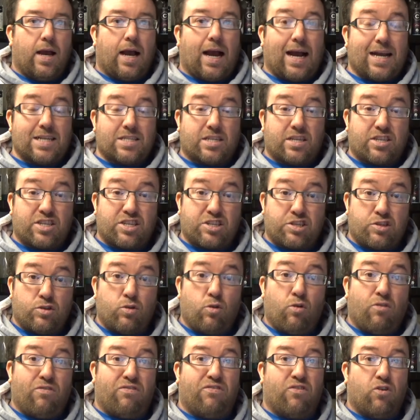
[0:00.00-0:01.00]
as a
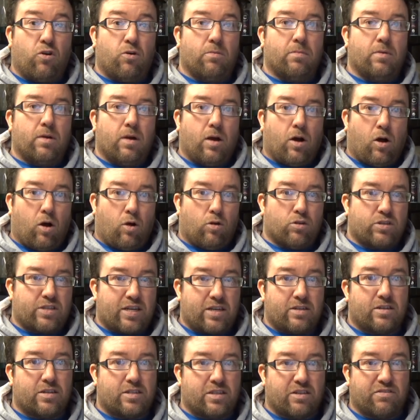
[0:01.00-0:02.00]
snow foam
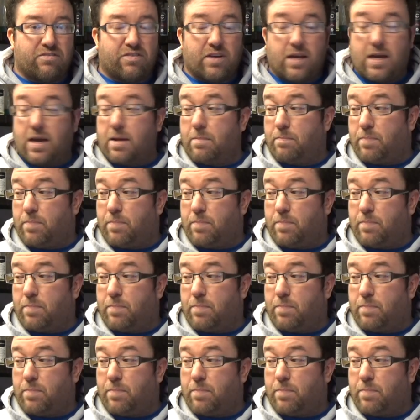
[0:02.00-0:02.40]
alternative.